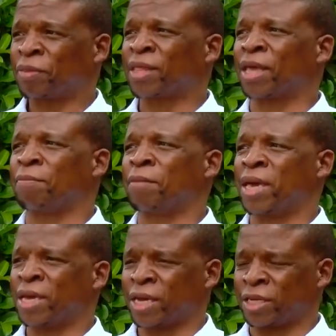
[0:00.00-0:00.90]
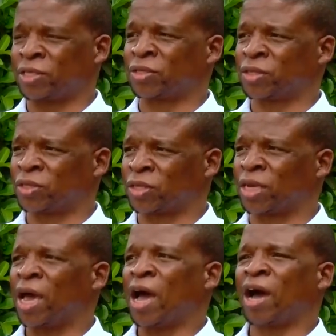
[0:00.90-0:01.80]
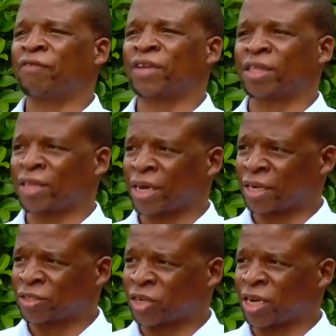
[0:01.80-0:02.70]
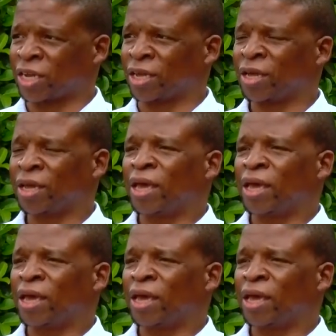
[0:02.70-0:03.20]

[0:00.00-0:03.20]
They make a decision after thorough training,